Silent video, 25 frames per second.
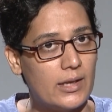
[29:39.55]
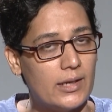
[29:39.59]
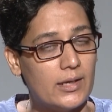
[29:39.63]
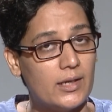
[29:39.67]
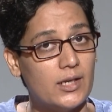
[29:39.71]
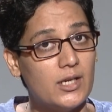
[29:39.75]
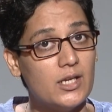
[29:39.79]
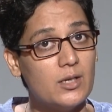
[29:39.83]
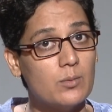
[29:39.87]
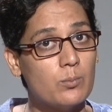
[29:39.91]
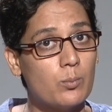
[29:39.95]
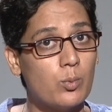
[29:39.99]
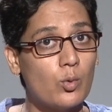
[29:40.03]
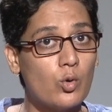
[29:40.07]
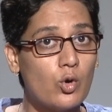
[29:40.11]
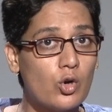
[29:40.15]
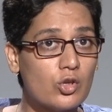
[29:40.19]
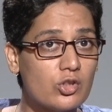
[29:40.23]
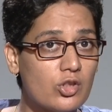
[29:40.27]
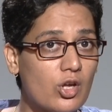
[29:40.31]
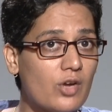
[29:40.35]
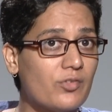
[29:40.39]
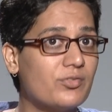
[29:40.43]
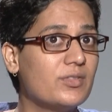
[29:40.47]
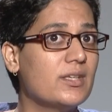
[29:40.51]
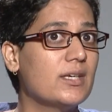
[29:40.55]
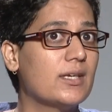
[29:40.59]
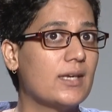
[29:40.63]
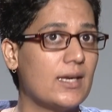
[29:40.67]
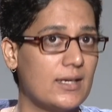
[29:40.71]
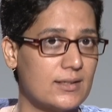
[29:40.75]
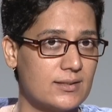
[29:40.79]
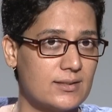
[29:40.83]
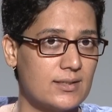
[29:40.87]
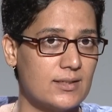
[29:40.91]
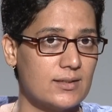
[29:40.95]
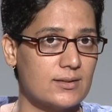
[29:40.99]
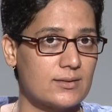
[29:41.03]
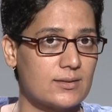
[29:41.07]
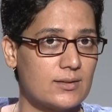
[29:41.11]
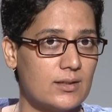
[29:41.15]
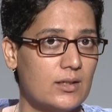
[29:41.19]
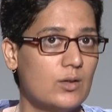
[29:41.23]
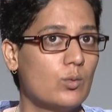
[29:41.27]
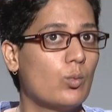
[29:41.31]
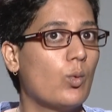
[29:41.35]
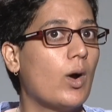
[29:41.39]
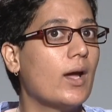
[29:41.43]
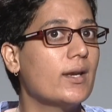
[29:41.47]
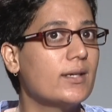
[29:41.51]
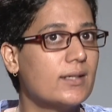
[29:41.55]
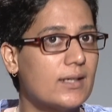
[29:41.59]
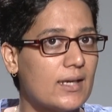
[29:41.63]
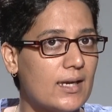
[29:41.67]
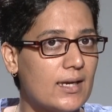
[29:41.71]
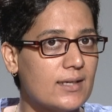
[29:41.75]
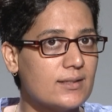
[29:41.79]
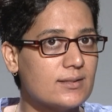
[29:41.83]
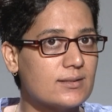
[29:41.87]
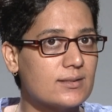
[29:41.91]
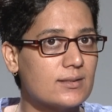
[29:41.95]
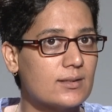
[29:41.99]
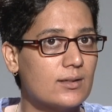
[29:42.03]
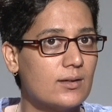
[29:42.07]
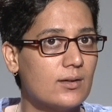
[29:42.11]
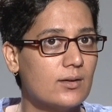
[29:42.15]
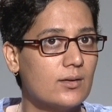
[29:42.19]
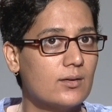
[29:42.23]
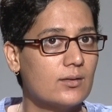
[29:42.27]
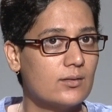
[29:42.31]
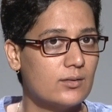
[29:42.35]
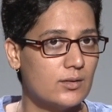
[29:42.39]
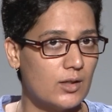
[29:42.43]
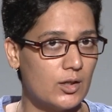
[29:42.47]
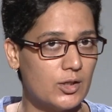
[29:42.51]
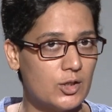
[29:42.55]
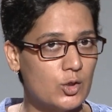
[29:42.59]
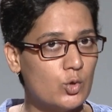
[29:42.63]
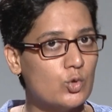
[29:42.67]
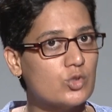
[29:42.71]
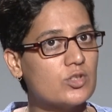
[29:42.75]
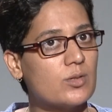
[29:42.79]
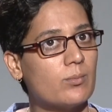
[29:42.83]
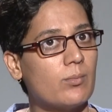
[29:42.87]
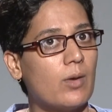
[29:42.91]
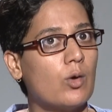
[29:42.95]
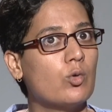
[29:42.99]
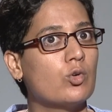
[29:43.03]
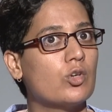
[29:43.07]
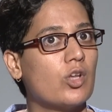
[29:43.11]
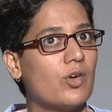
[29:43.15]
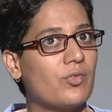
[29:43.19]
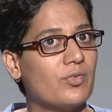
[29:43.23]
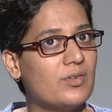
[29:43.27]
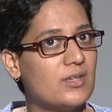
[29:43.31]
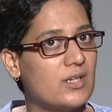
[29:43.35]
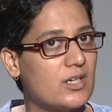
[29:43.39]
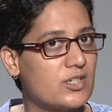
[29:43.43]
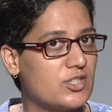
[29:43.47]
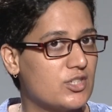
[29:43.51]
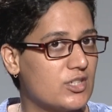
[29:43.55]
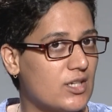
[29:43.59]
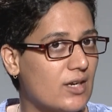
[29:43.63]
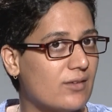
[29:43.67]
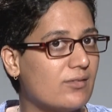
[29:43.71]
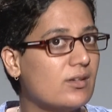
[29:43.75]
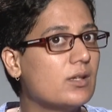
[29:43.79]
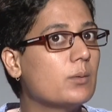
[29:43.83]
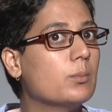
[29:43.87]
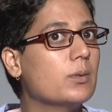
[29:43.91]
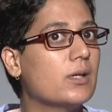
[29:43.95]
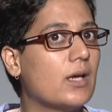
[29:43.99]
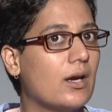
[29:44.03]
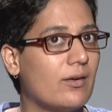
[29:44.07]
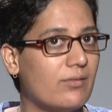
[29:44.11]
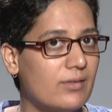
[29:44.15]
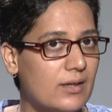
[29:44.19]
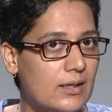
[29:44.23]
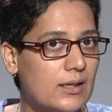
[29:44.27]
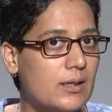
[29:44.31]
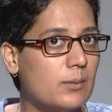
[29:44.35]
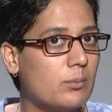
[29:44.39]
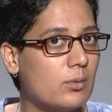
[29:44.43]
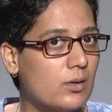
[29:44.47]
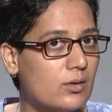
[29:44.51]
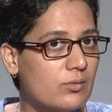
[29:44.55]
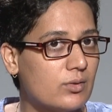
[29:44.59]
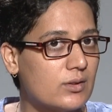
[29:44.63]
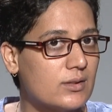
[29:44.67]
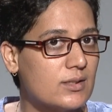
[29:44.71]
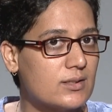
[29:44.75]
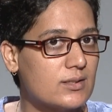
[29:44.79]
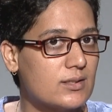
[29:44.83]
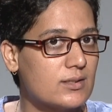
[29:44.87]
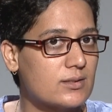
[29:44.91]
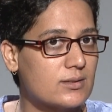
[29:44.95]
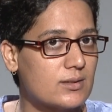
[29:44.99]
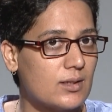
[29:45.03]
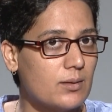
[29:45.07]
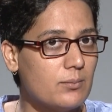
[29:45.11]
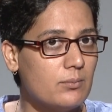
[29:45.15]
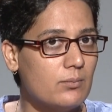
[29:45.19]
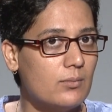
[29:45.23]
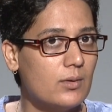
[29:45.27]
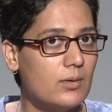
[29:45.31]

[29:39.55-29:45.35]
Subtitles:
In both of the cases, in one case, the huge amount of inertia will be available with the system